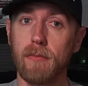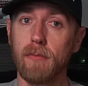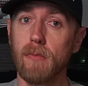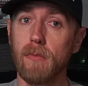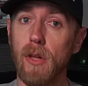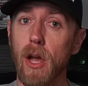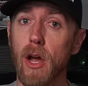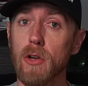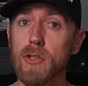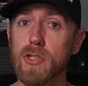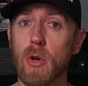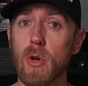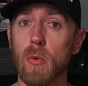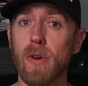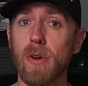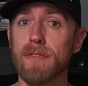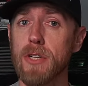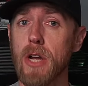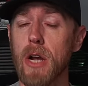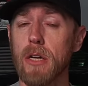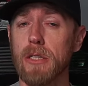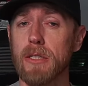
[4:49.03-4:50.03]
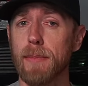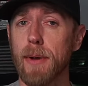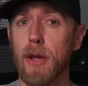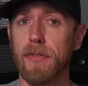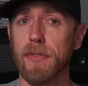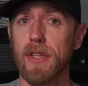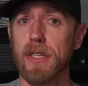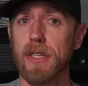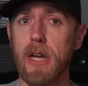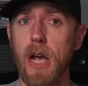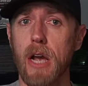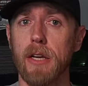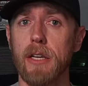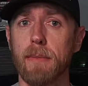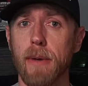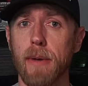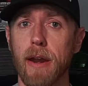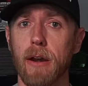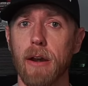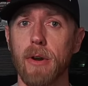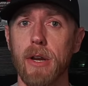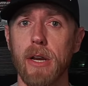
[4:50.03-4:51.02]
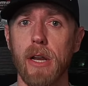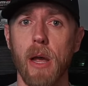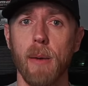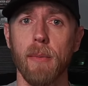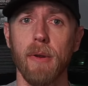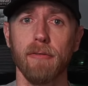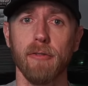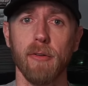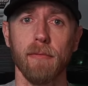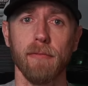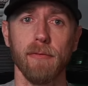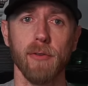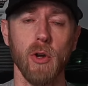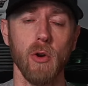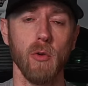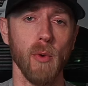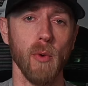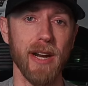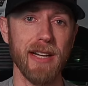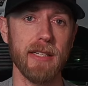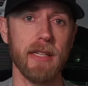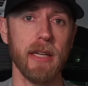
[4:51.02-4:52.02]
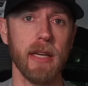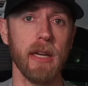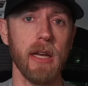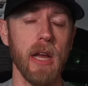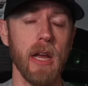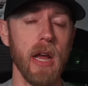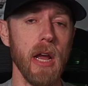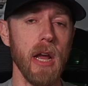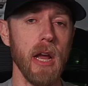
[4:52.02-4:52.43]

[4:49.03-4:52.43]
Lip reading: Also, we've talked about the documentary coming from Flow Racing